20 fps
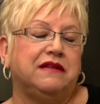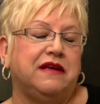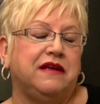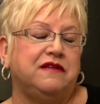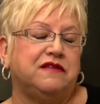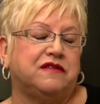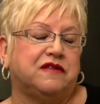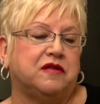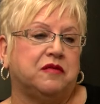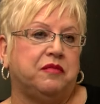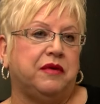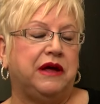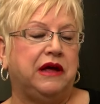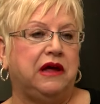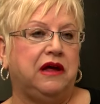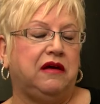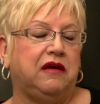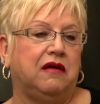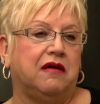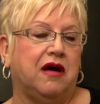needs to
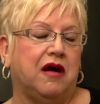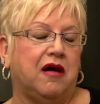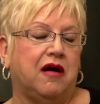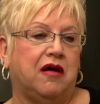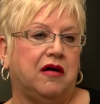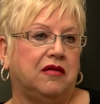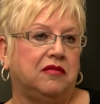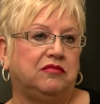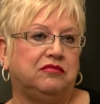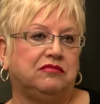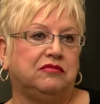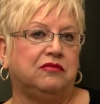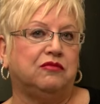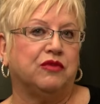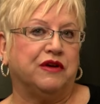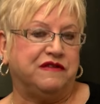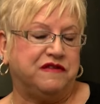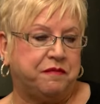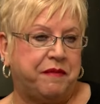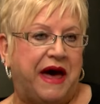be
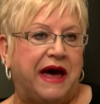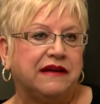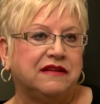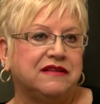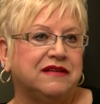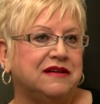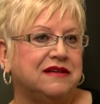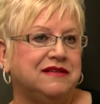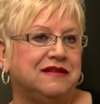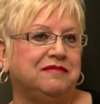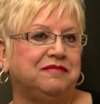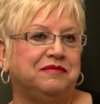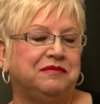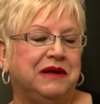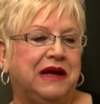respected